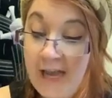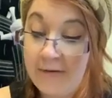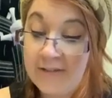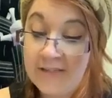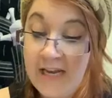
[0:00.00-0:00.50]

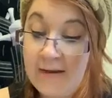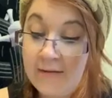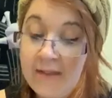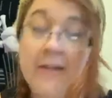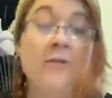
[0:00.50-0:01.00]

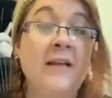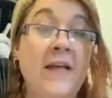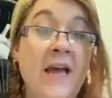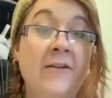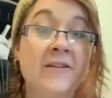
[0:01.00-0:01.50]

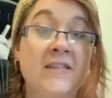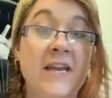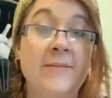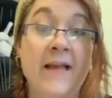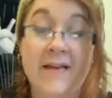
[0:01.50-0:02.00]
Hagrid's
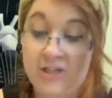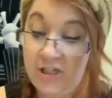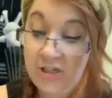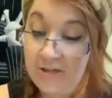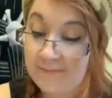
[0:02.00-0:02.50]
name last
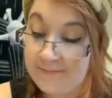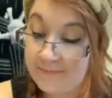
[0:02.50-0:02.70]
year.